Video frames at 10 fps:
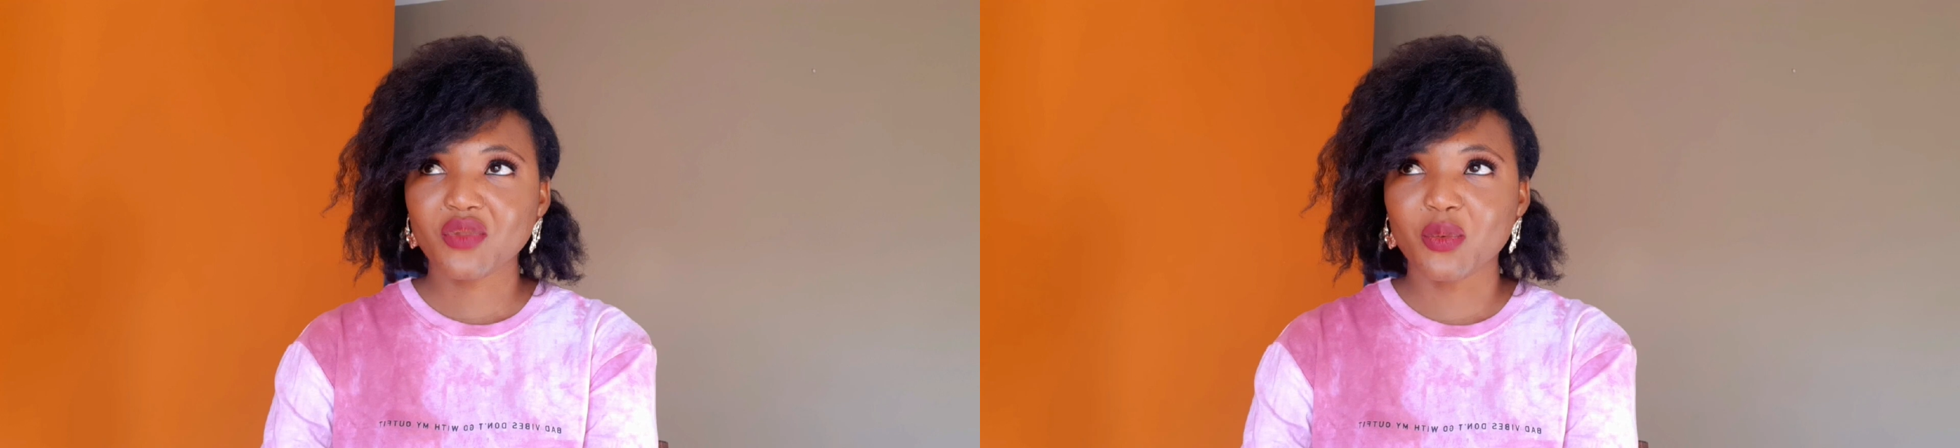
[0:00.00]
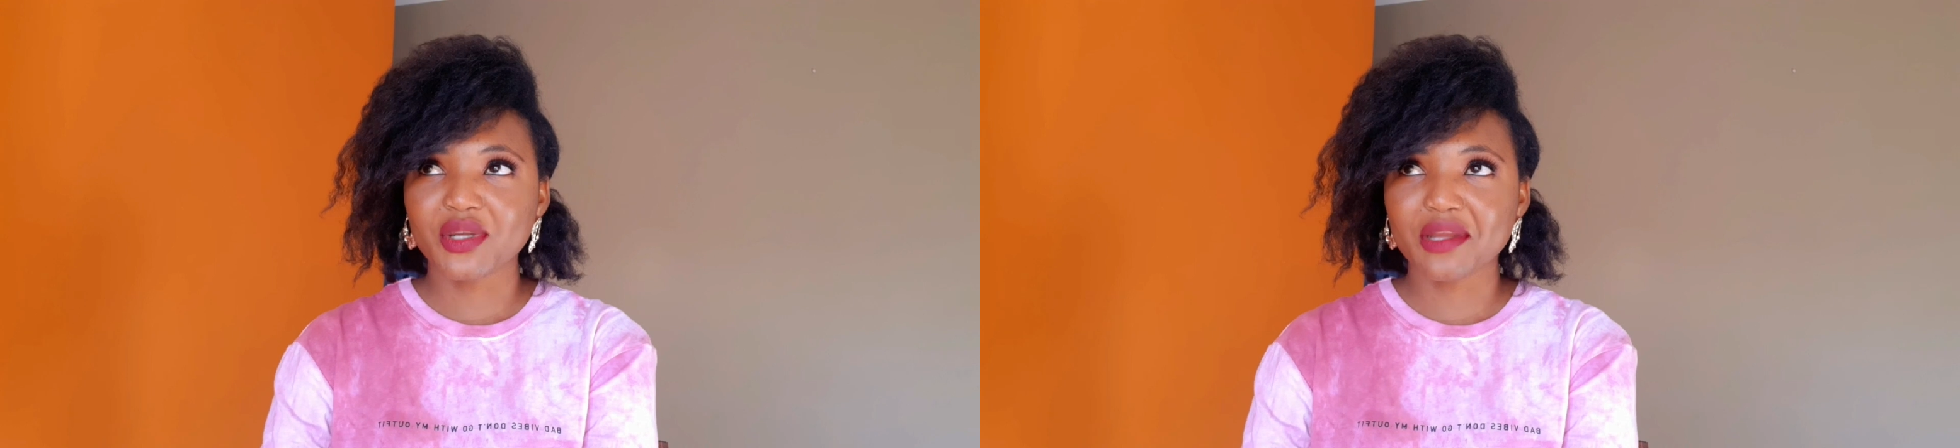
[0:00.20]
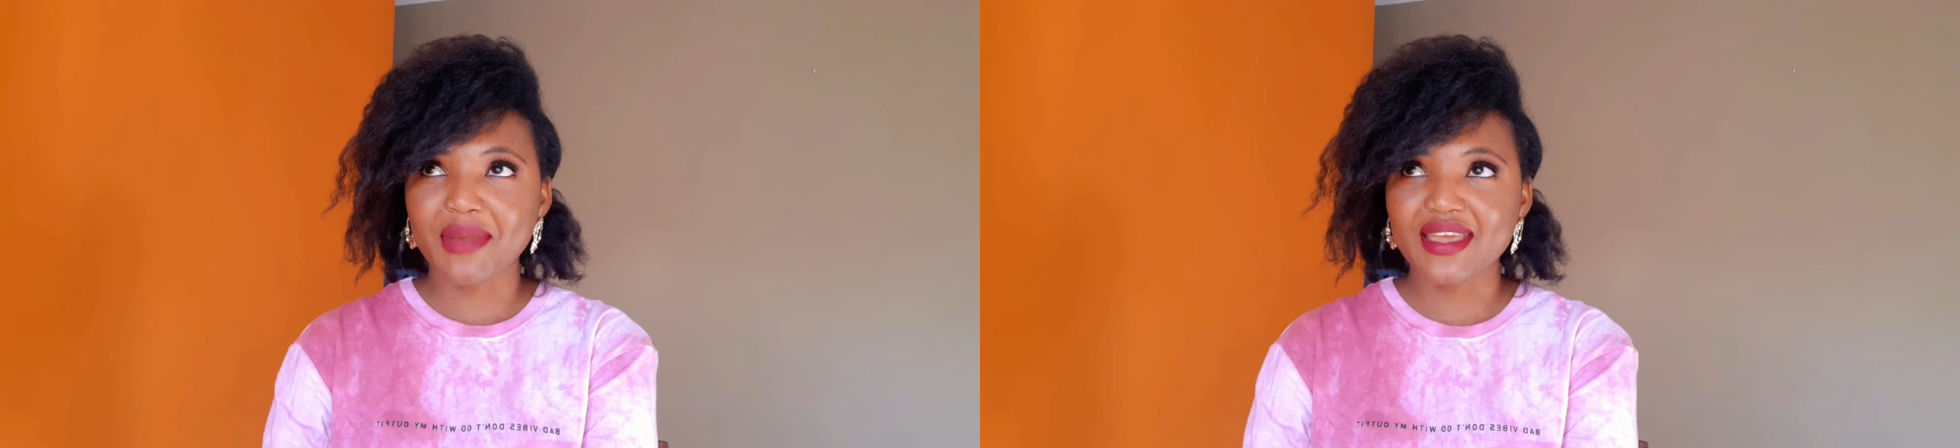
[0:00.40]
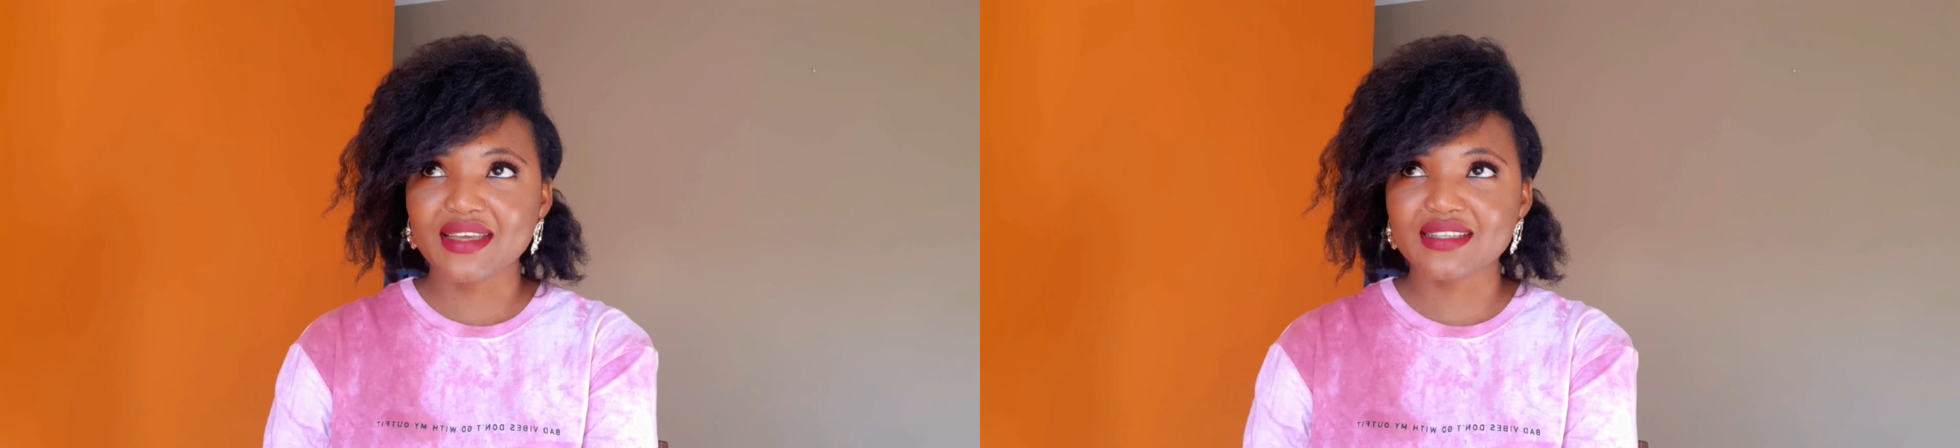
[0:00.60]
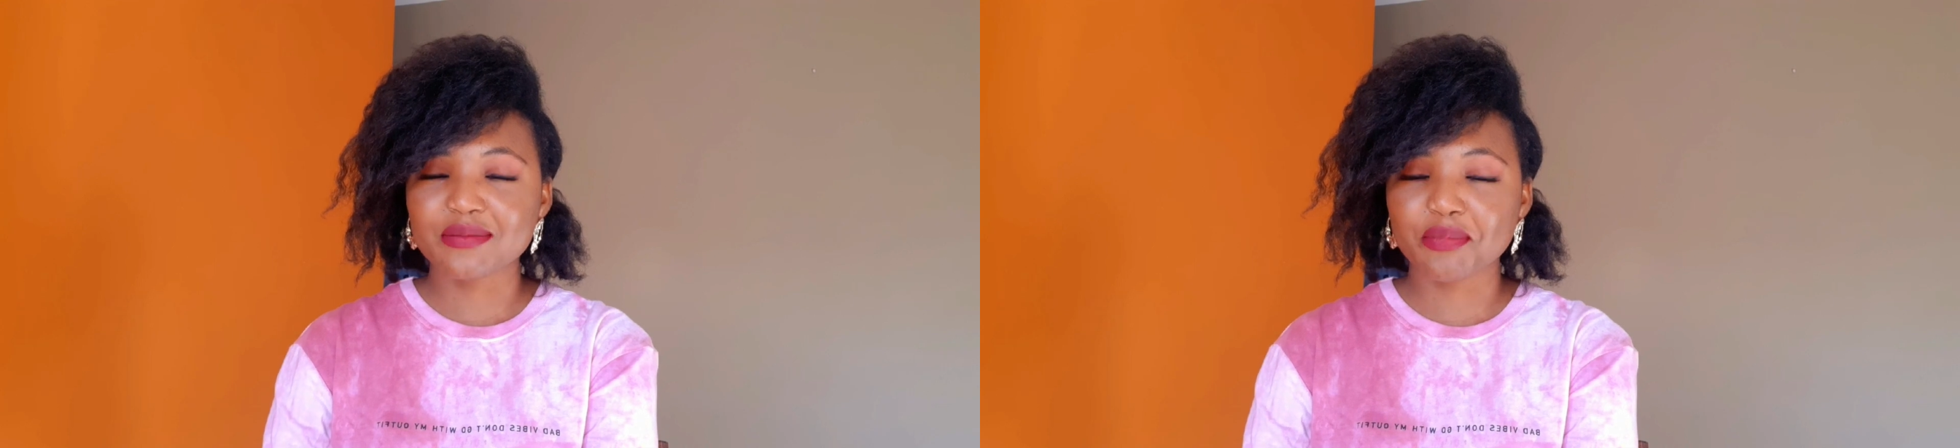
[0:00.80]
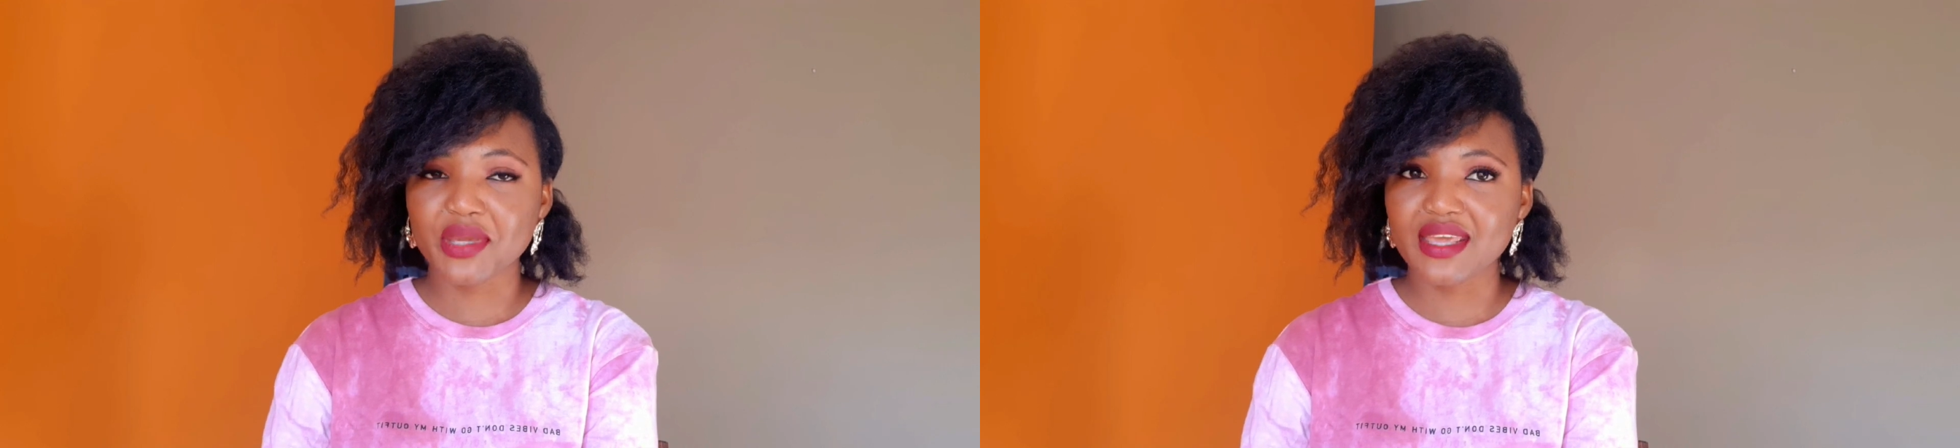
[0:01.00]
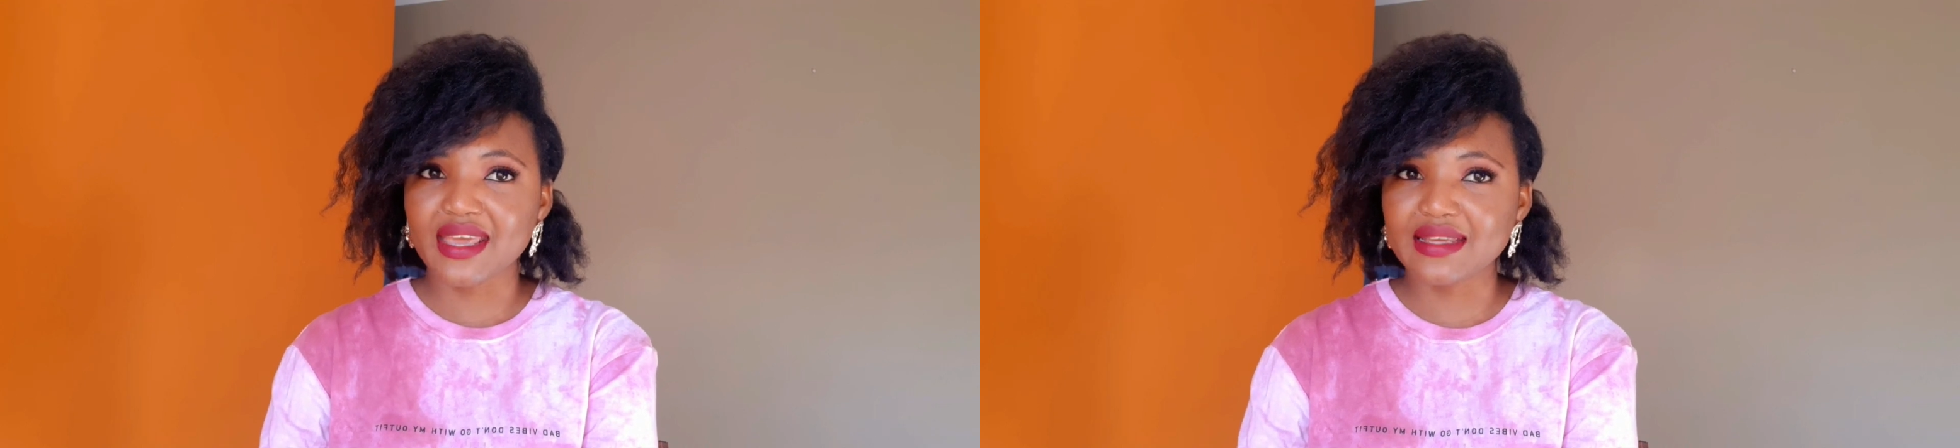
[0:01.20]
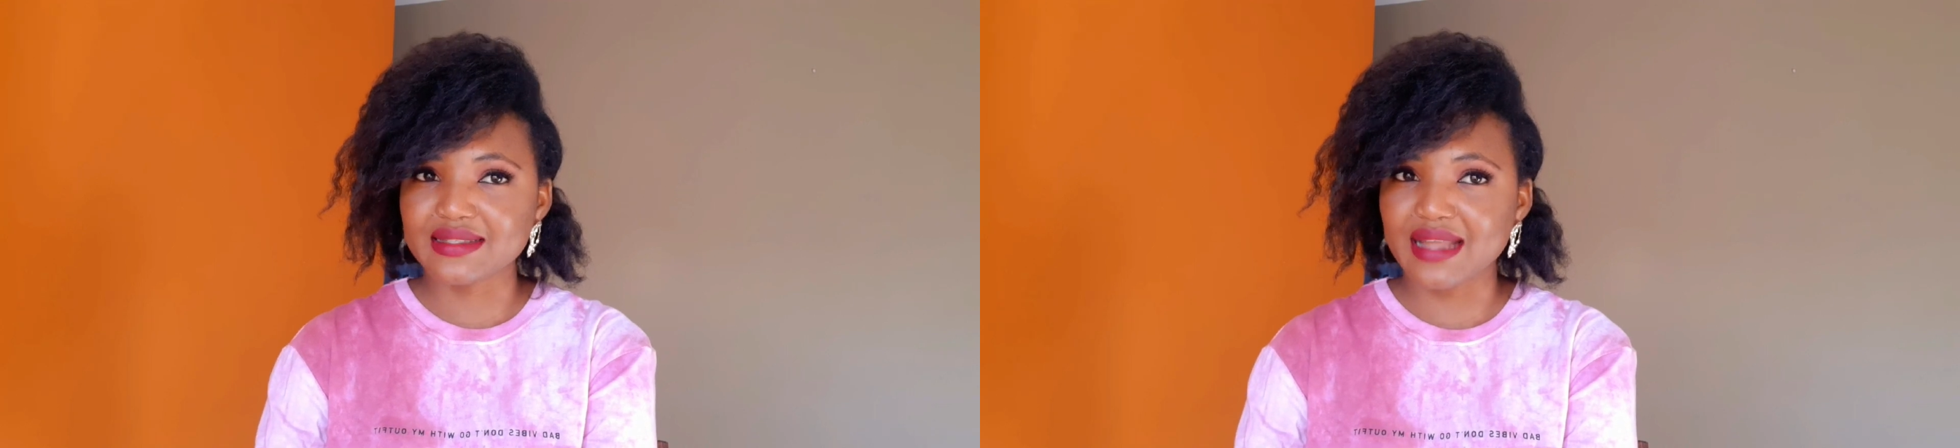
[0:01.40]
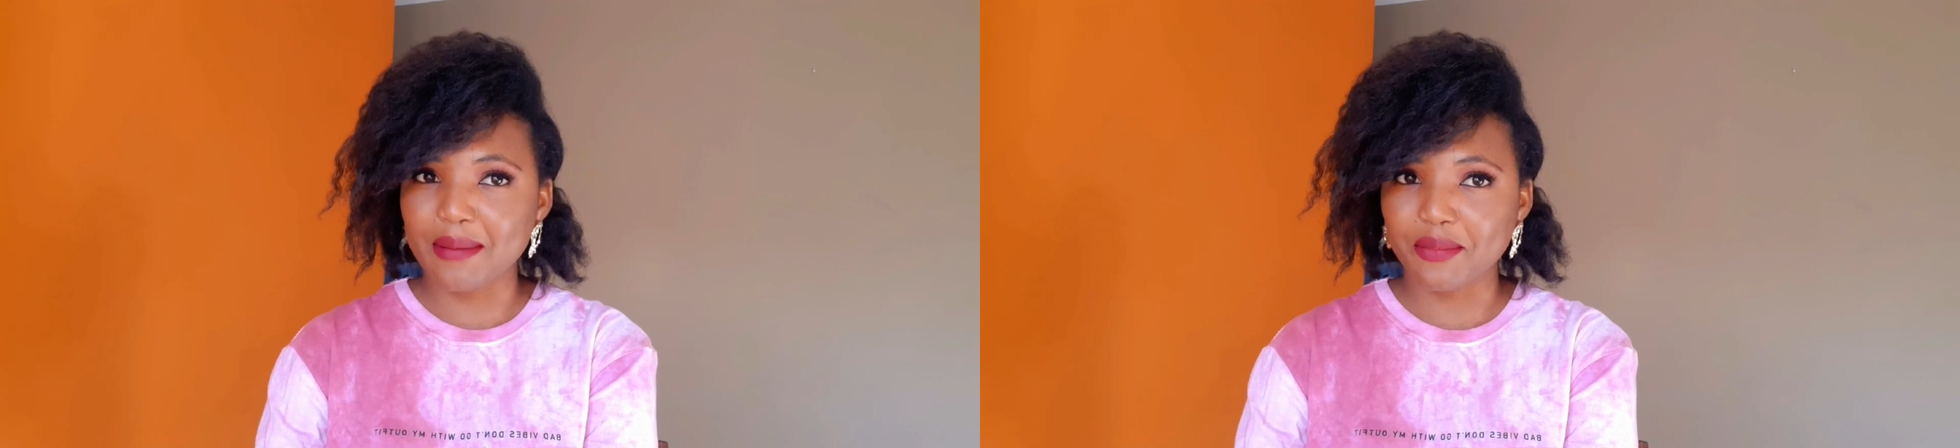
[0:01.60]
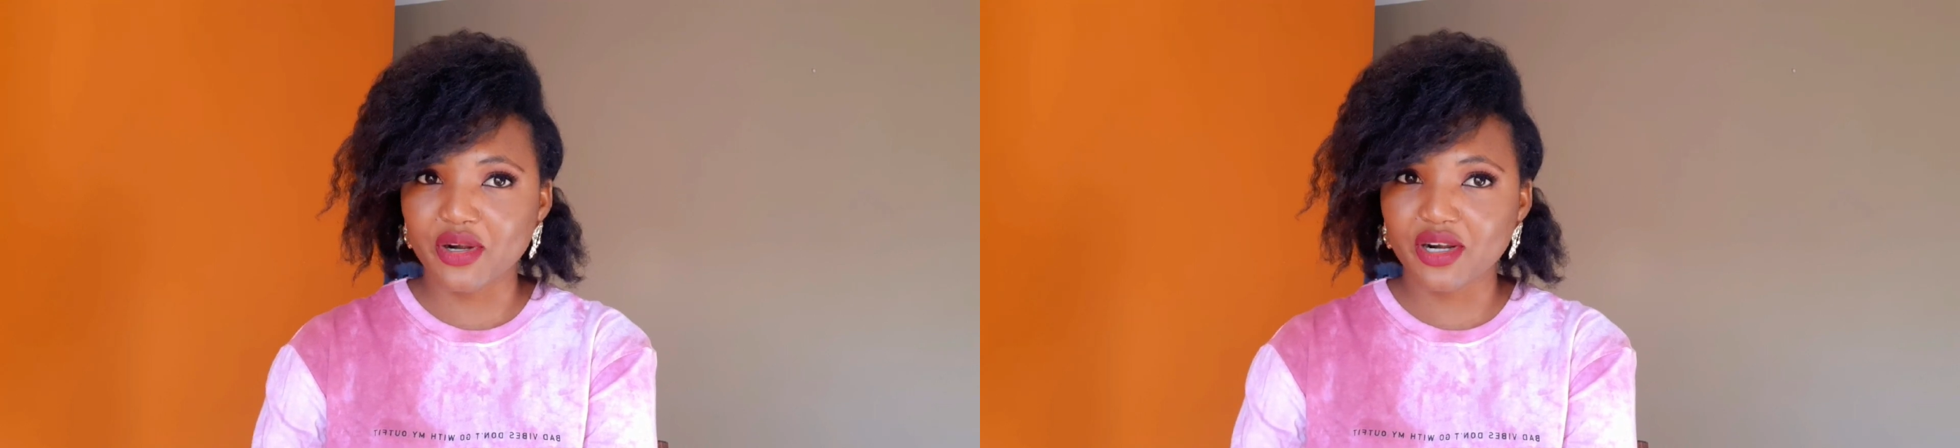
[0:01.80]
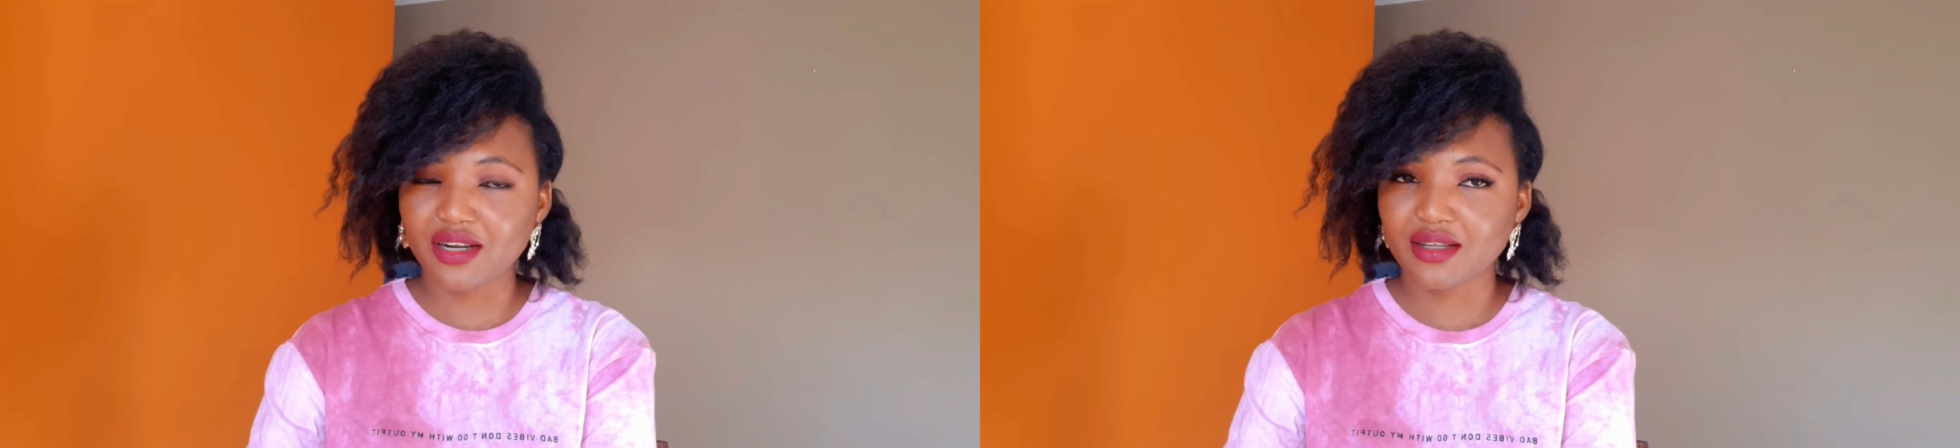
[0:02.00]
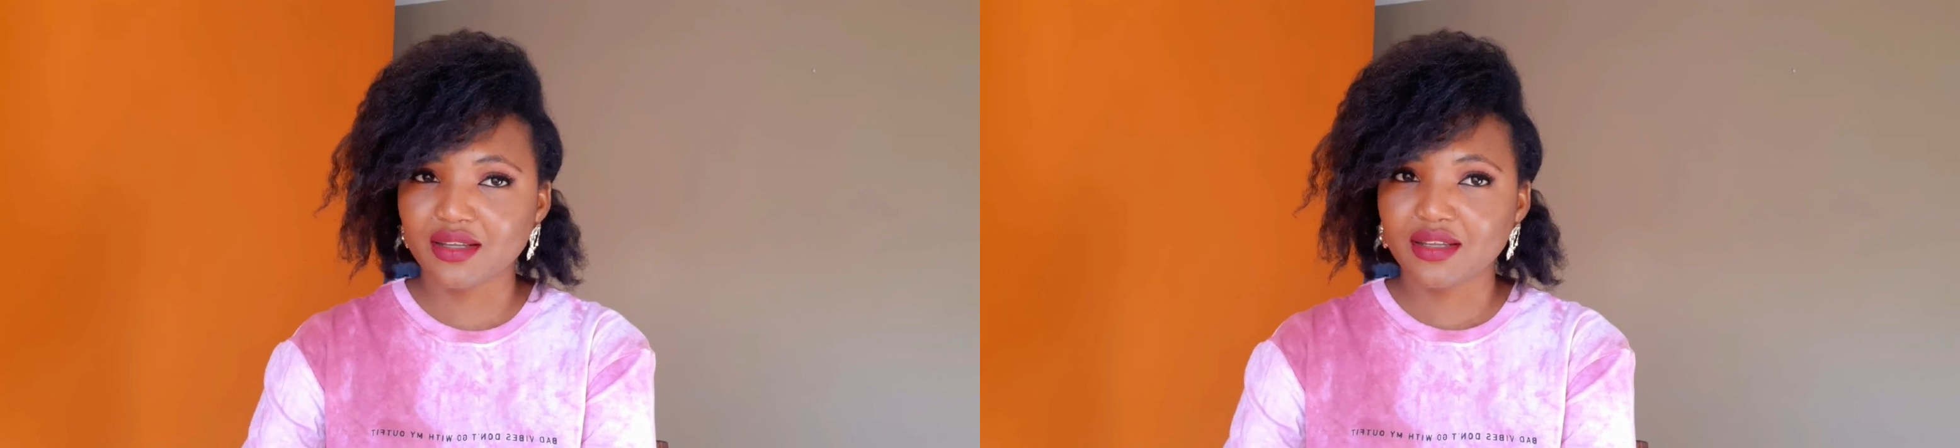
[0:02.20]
Wode Maya's PA's number.